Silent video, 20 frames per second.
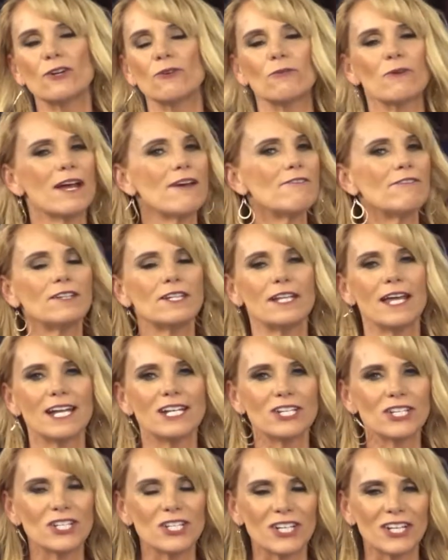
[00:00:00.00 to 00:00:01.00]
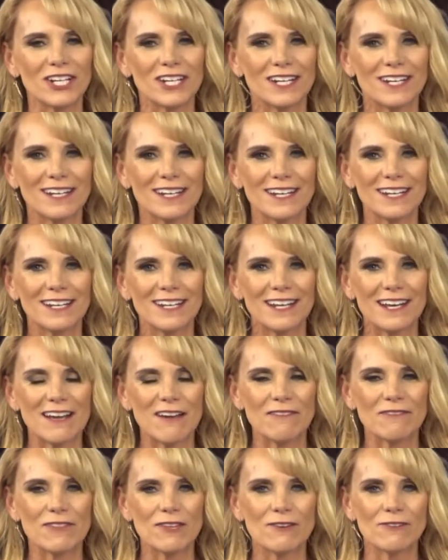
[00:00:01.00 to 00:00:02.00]
a revelation
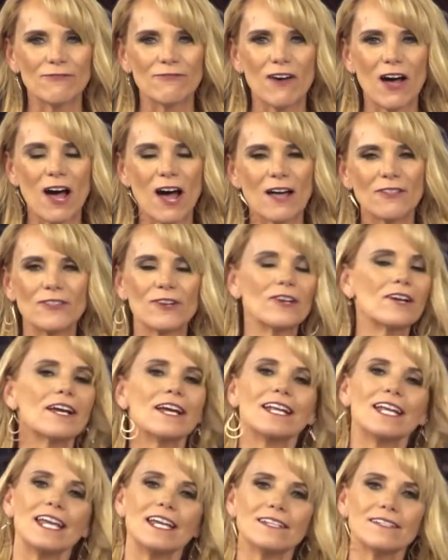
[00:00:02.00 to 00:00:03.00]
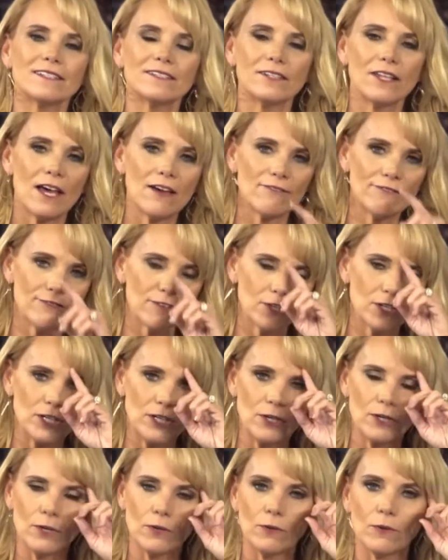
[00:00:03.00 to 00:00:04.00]
of the Father and his love for
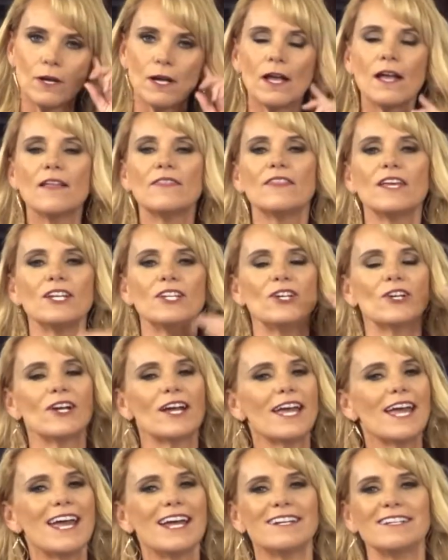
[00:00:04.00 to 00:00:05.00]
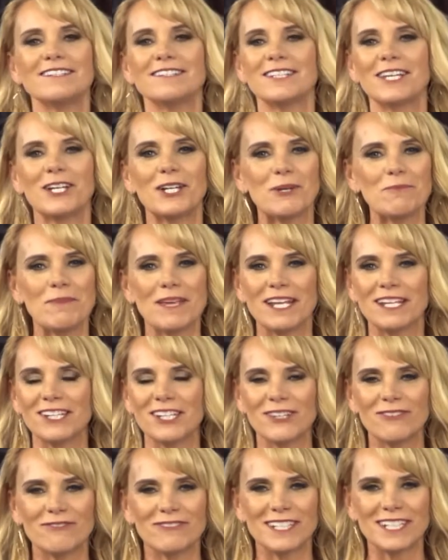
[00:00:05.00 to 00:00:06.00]
you, then your head is going to be
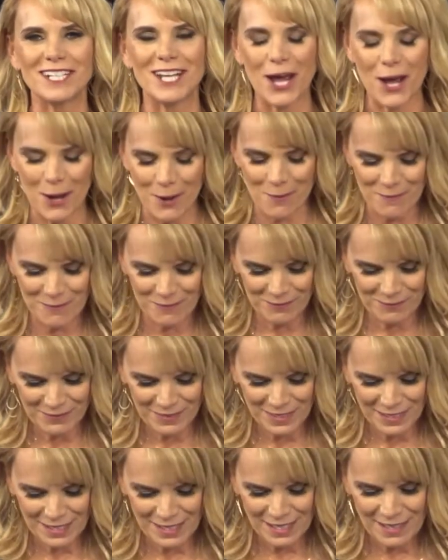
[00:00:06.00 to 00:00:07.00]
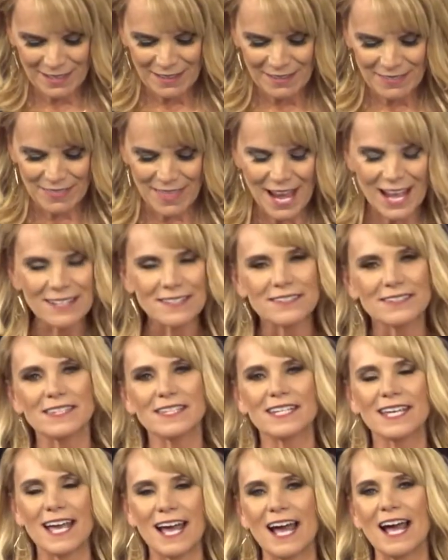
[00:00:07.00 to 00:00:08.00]
lifted up. That's
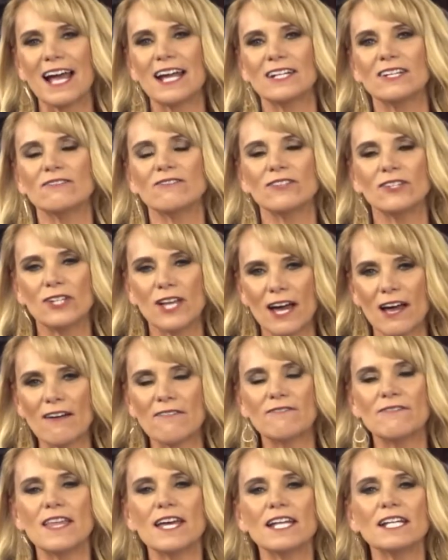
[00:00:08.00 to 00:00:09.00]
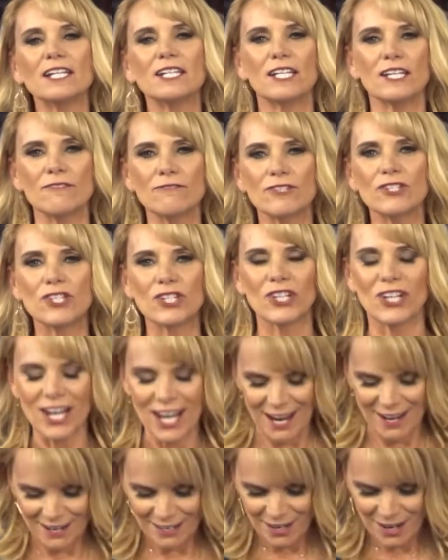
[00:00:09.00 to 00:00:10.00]
the kind of love that lifts your
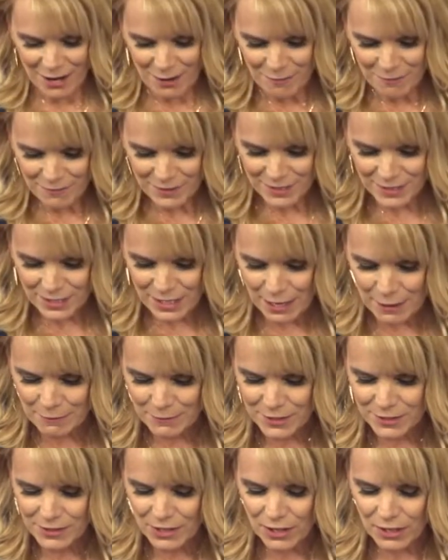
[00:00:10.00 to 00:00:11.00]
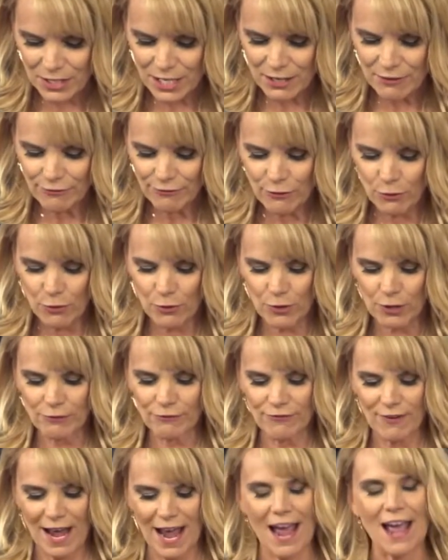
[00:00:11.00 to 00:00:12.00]
head up. Psalms 34
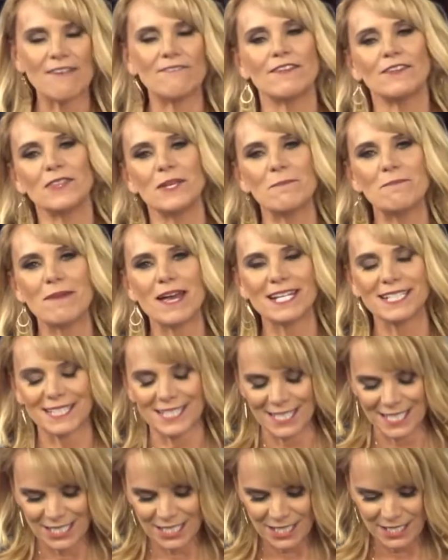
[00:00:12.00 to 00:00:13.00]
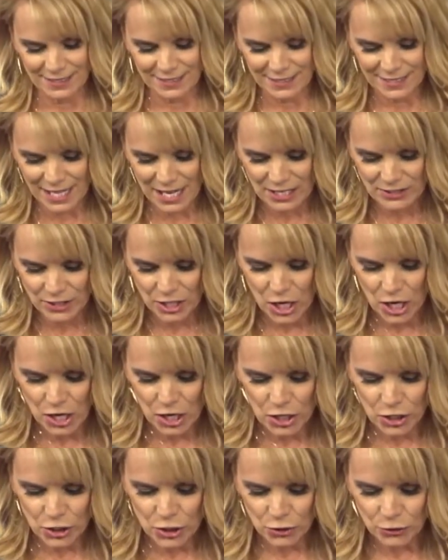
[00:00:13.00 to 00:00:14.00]
5 in the message, it says,
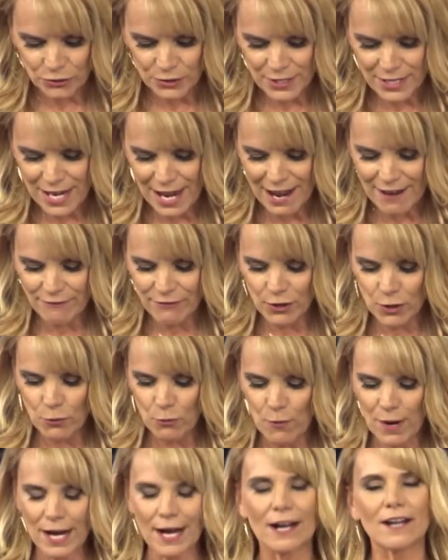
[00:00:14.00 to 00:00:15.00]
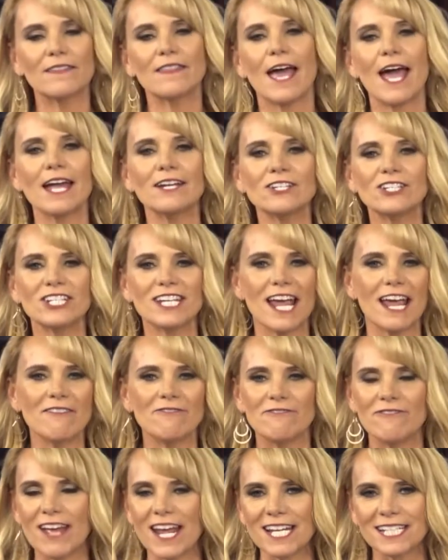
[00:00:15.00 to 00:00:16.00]
You'll never wear that
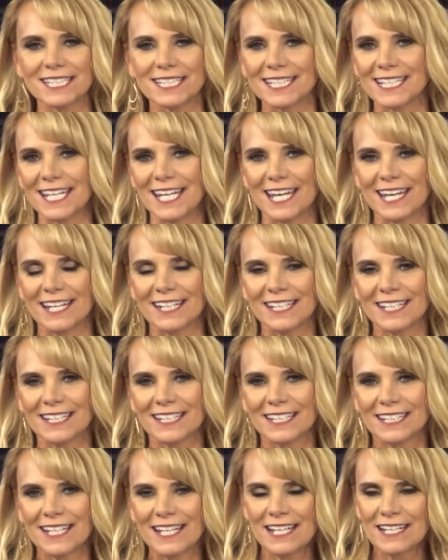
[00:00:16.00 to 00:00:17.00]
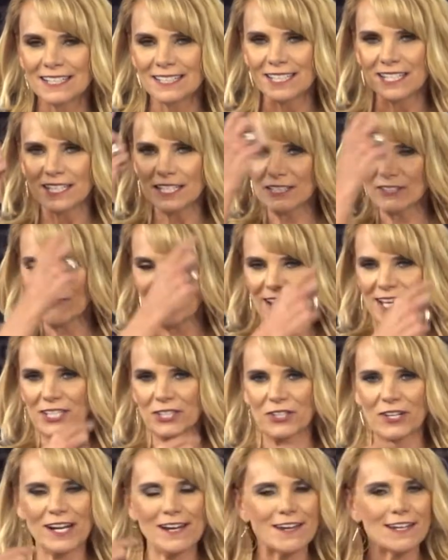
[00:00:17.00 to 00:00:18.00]
shame face again. See this
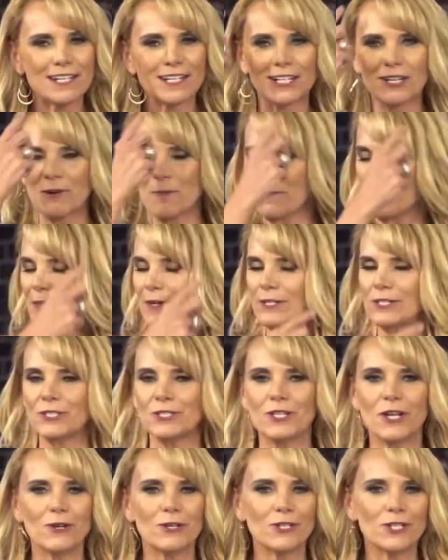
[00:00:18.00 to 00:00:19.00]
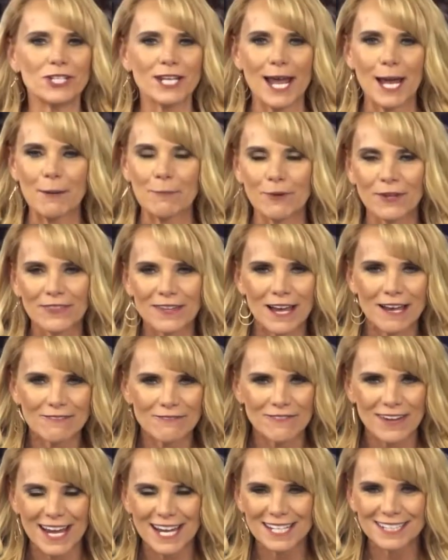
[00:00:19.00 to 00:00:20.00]
face right here? There's no shame on
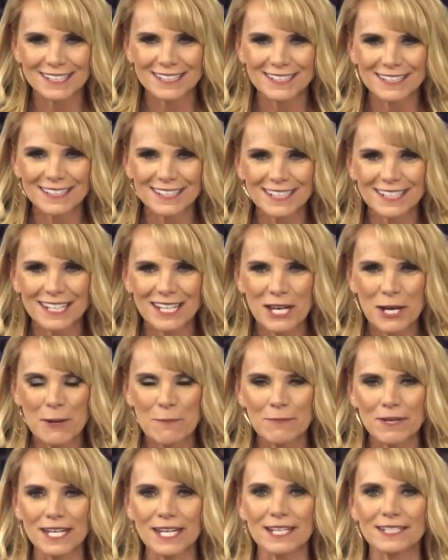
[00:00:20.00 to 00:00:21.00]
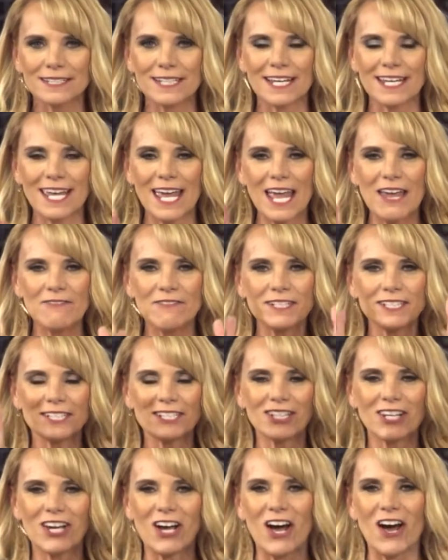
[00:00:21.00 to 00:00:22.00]
that face because I gave it
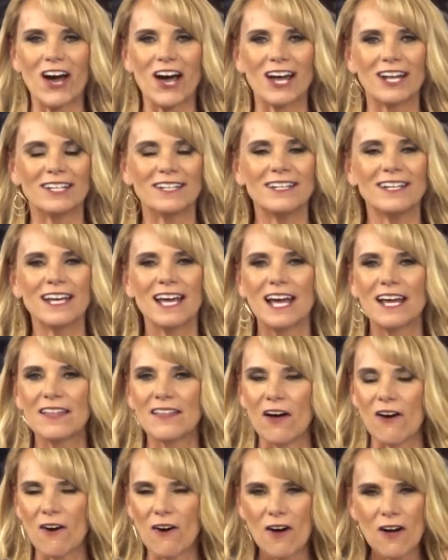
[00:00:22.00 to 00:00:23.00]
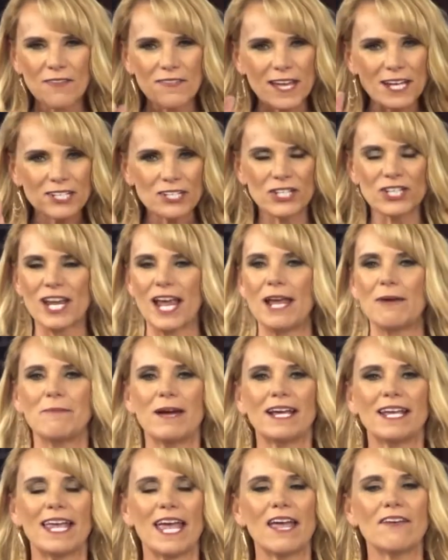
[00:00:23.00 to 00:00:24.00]
to God. All that shame,
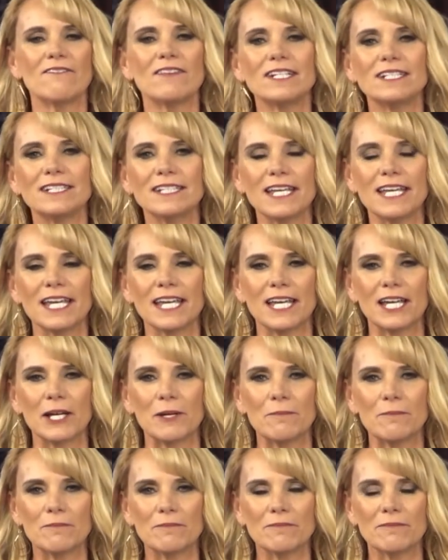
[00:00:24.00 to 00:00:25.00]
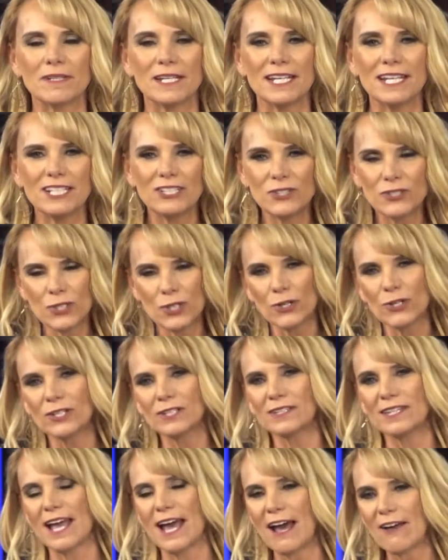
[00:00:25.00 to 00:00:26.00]
I gave it to Him. He
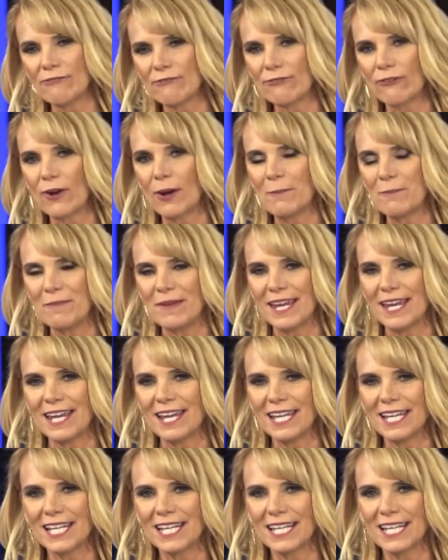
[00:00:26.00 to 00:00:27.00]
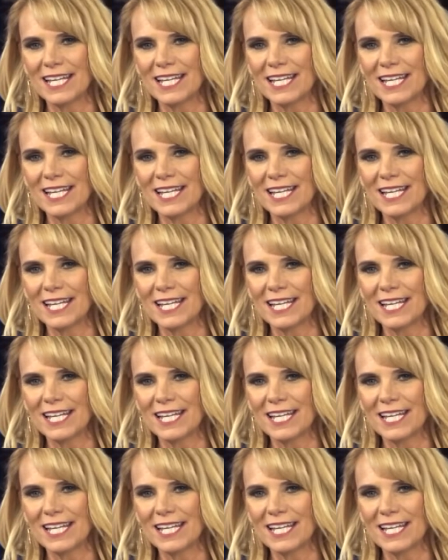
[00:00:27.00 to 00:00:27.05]
took that from me